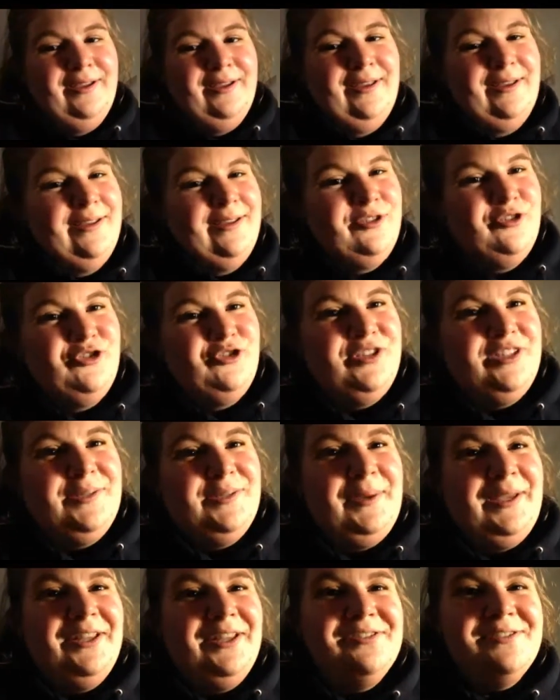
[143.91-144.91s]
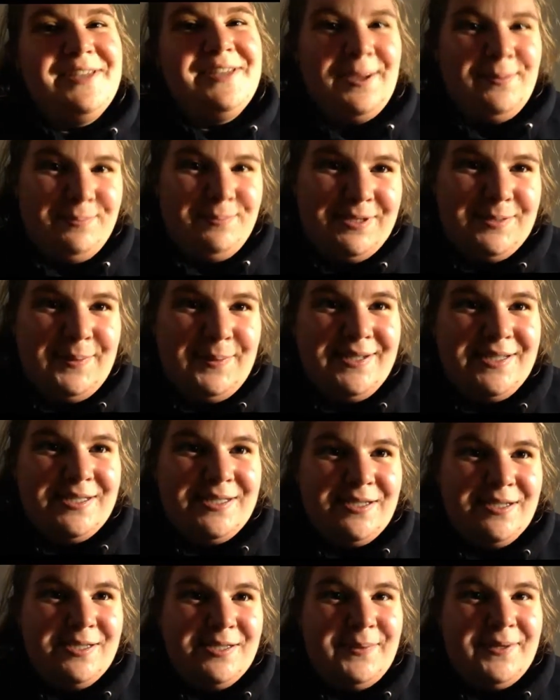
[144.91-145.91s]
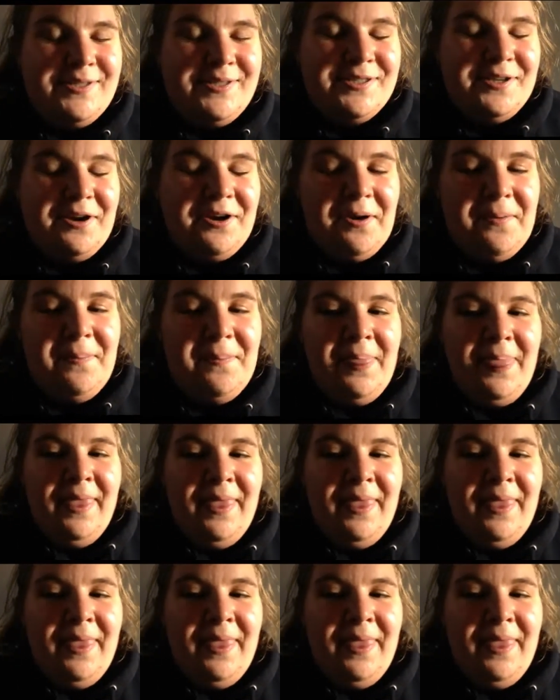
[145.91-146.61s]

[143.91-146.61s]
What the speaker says: is just my little tape dispenser.